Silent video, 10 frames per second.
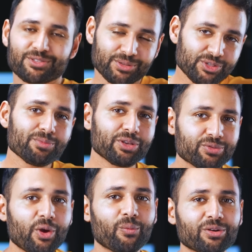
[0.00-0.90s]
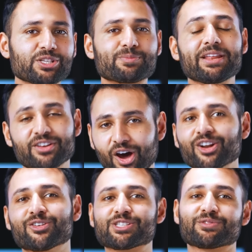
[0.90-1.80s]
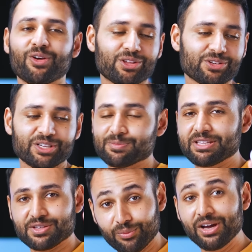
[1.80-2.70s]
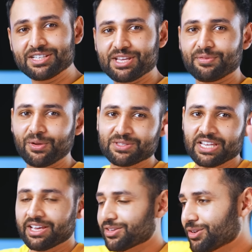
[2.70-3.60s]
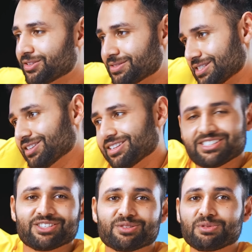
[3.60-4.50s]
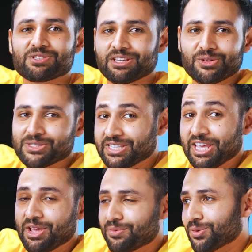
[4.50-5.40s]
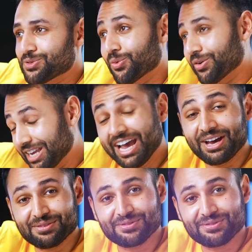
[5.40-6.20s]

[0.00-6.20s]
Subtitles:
so assuming you don't want to spend hundreds of dollars on expensive wireless earphones, you can still listen to music using the earphones you already have.